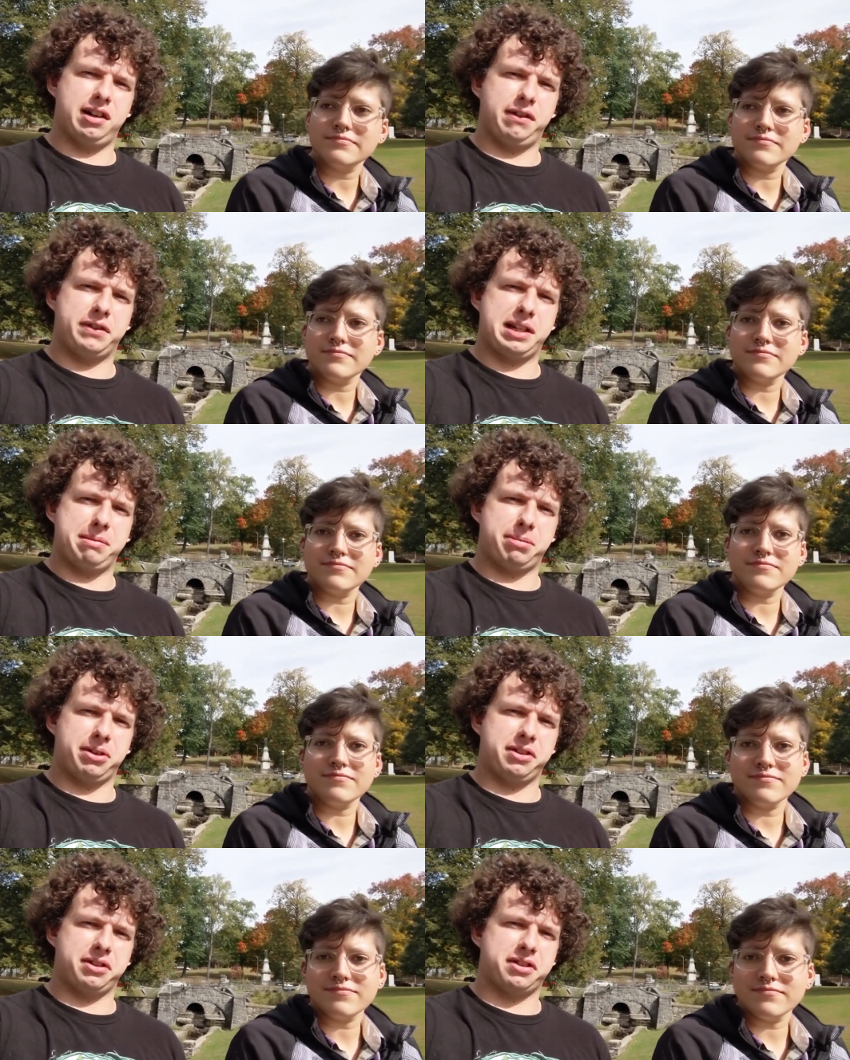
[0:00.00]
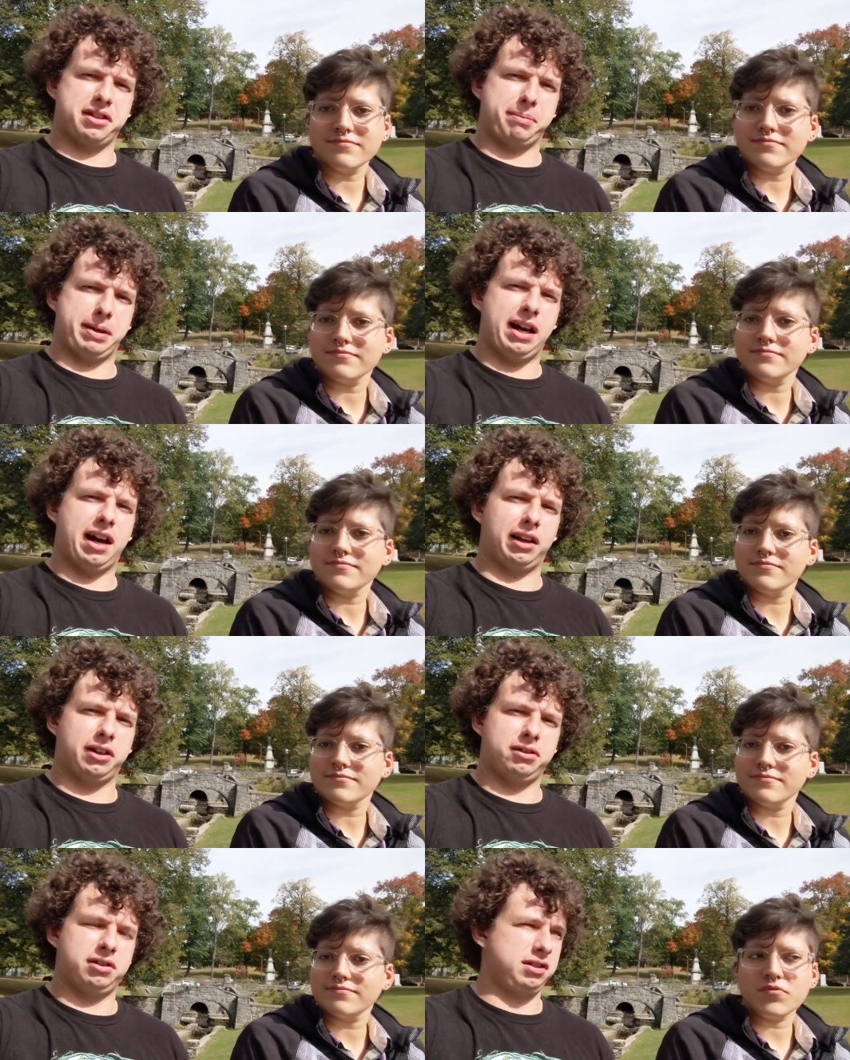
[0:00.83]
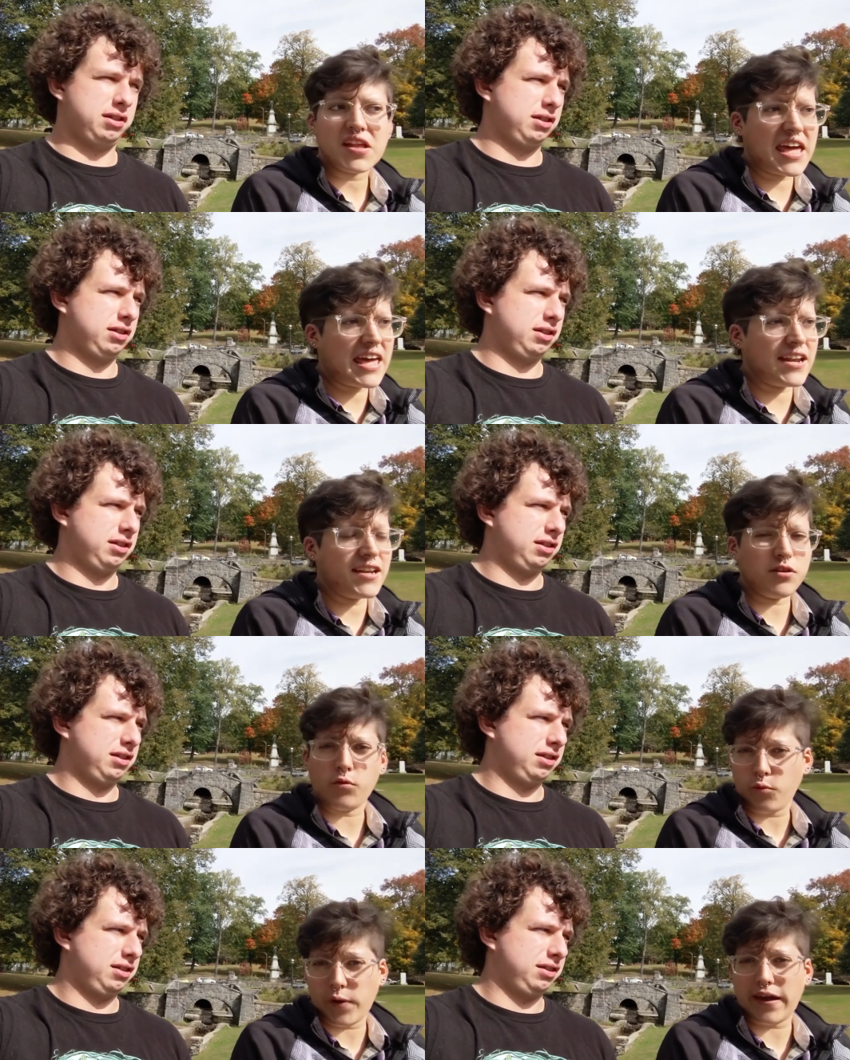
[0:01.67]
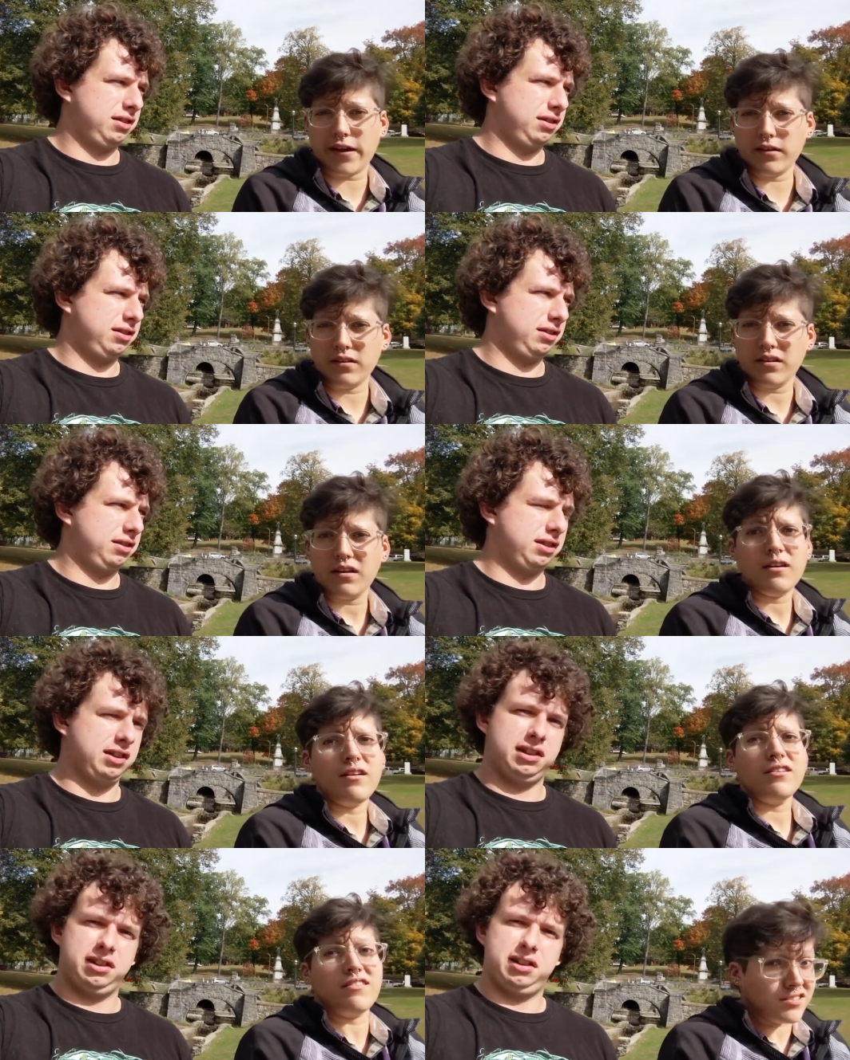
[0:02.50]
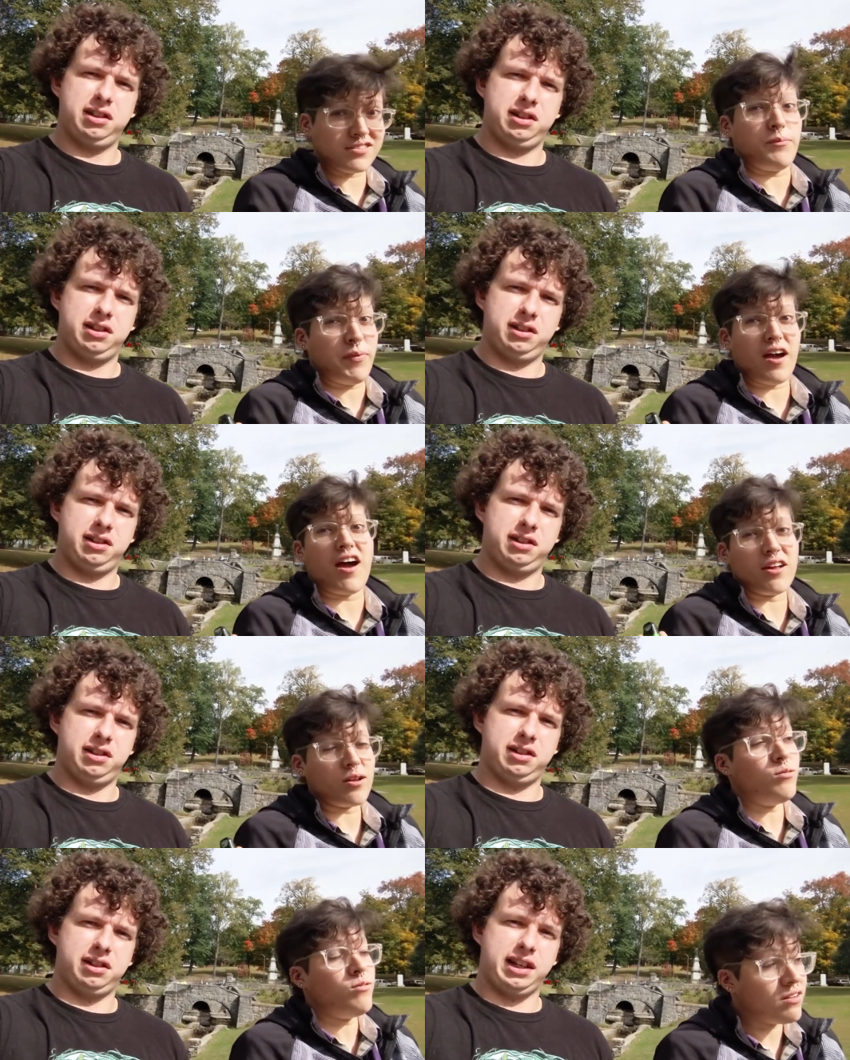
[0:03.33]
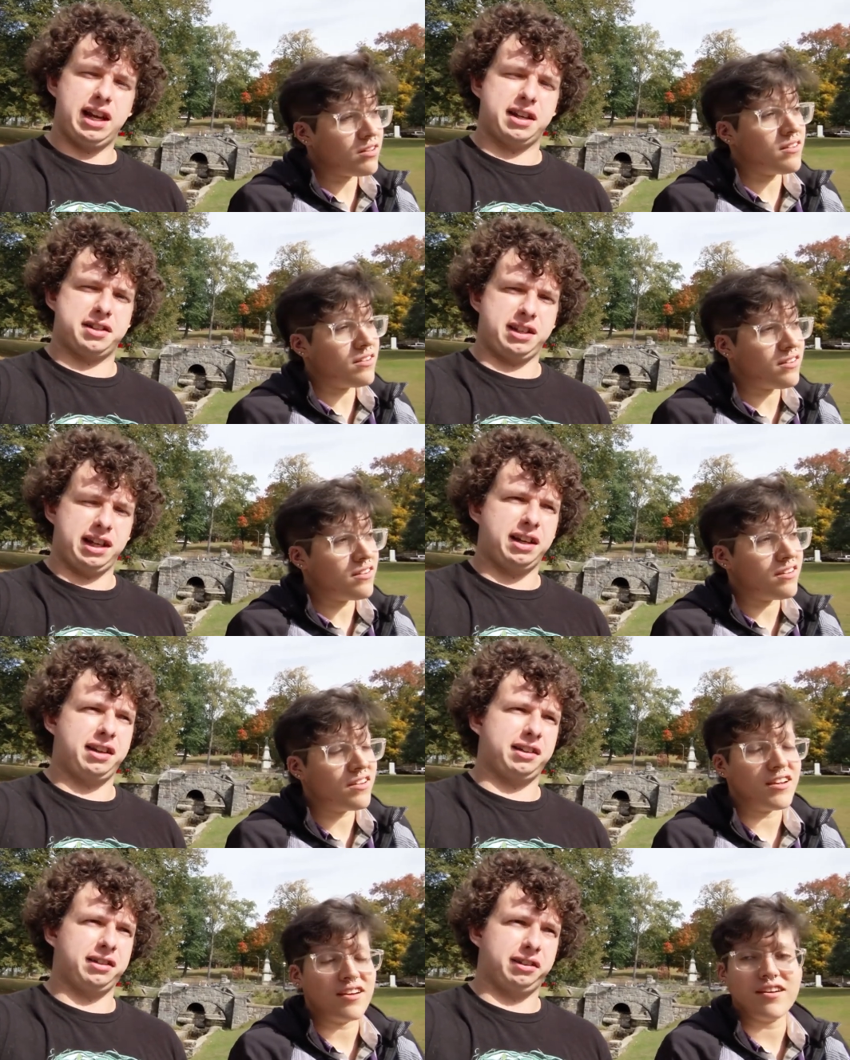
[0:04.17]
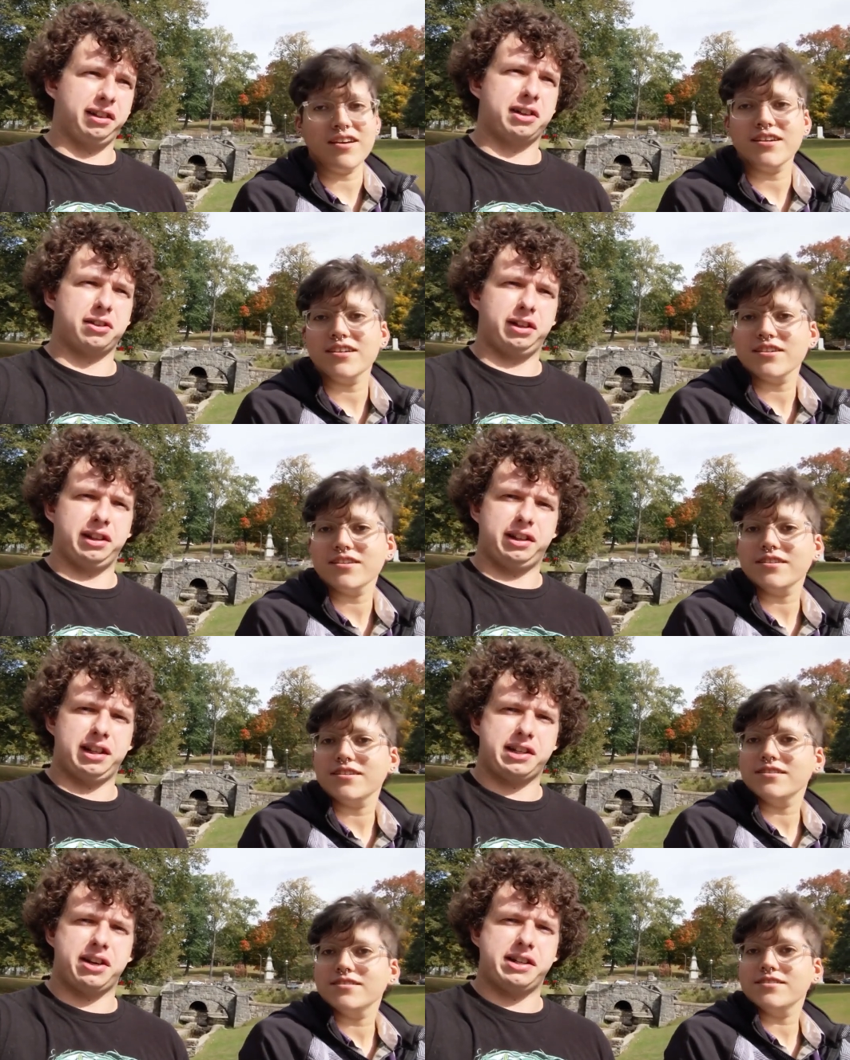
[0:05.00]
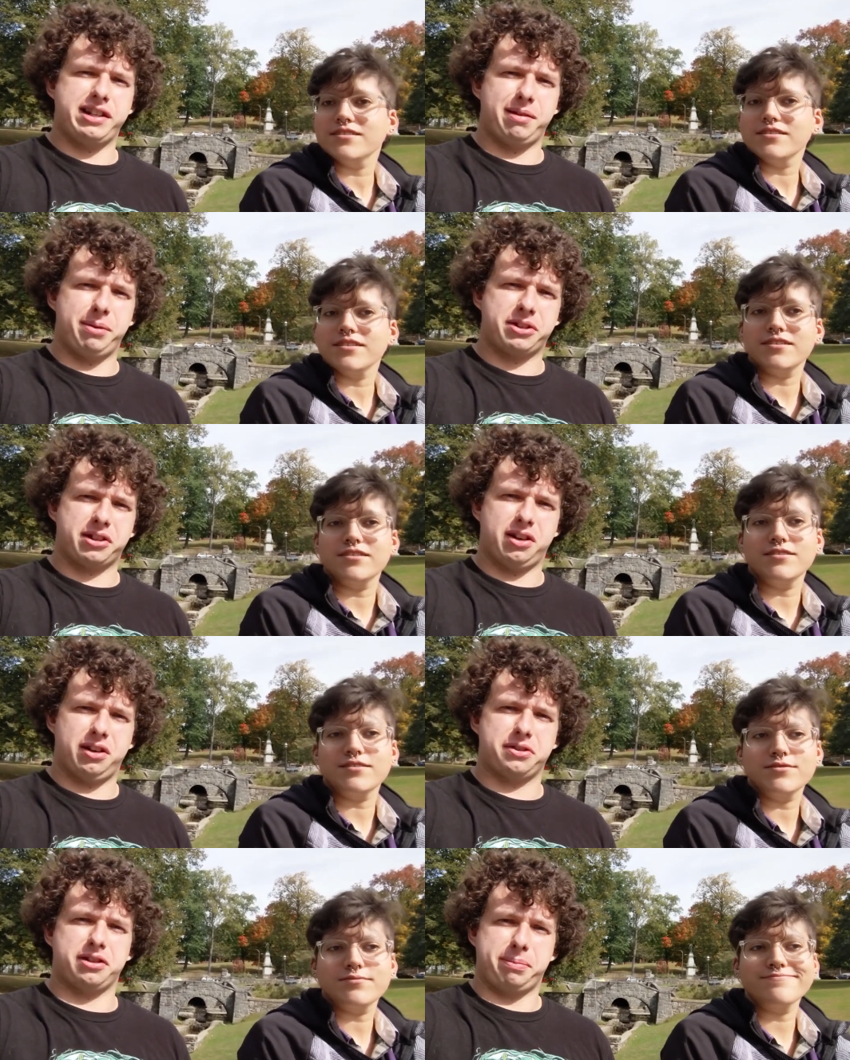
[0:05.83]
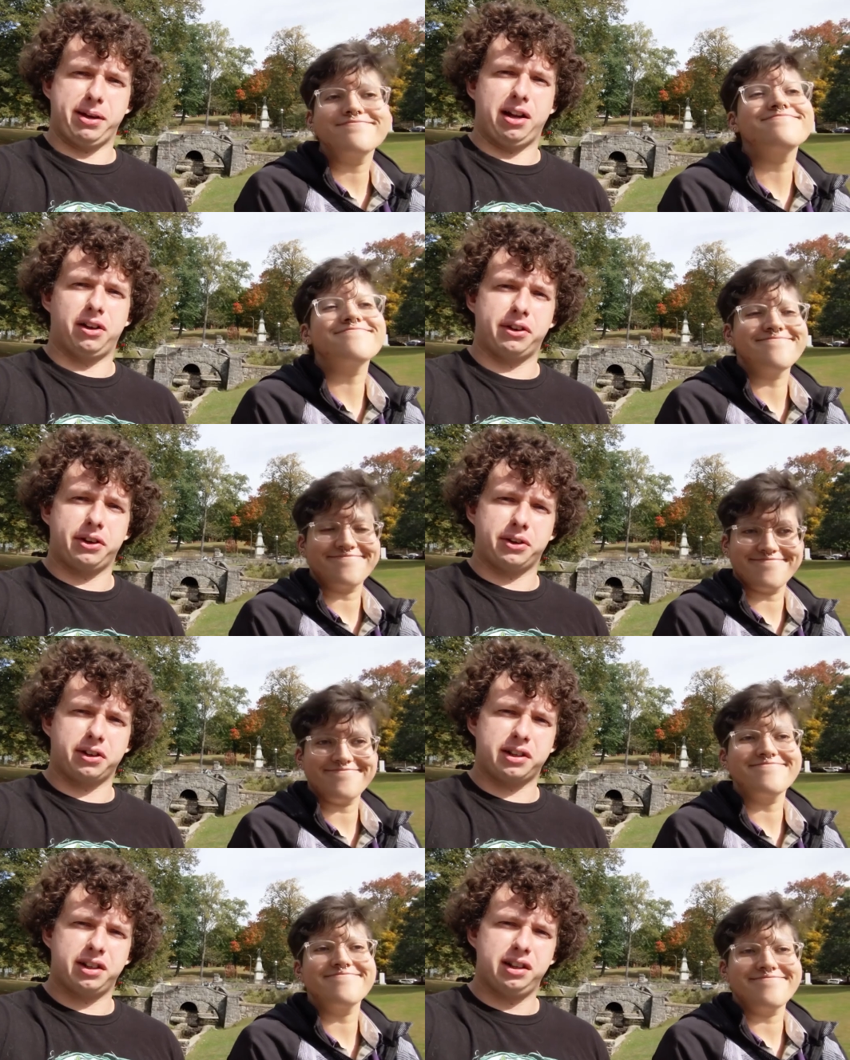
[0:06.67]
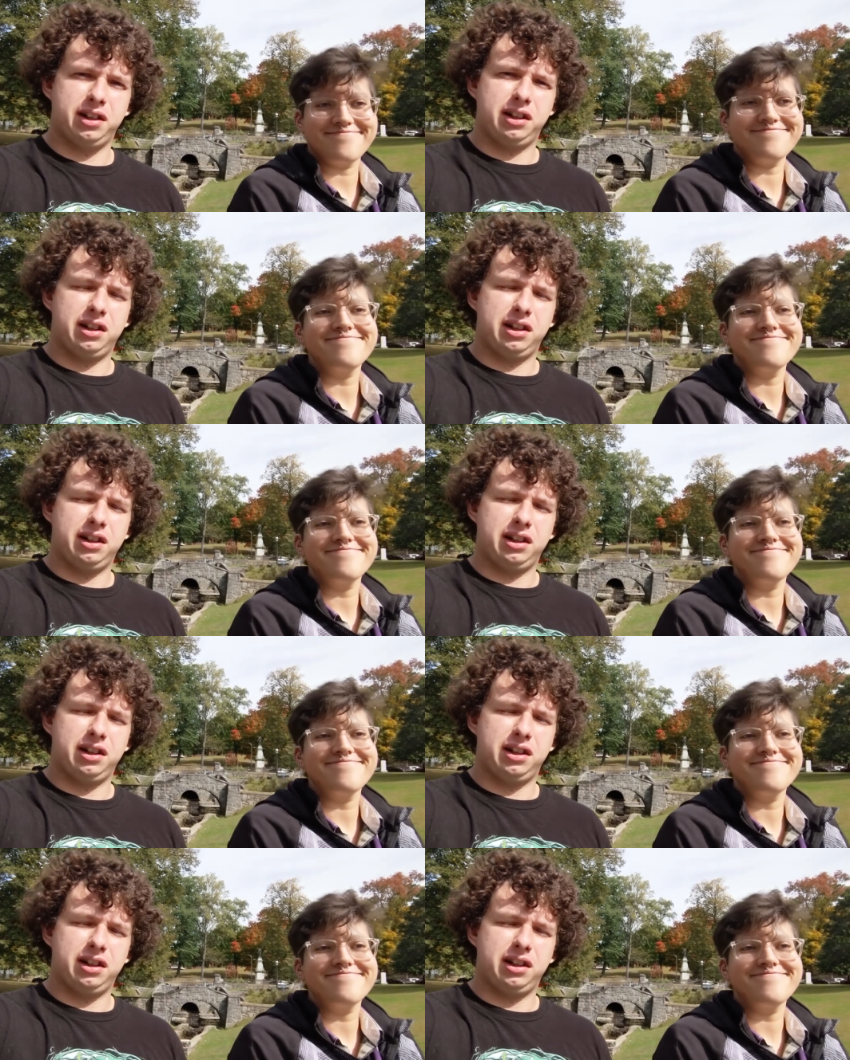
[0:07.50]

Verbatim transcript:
Speaker 1: of Tim Burton's Sleepy Hollow.
Speaker 2: In where? Sleepy Hollow.
Speaker 1: Yes, in literally the Tarrytown Music Hall, Sleepy Hollow, New York.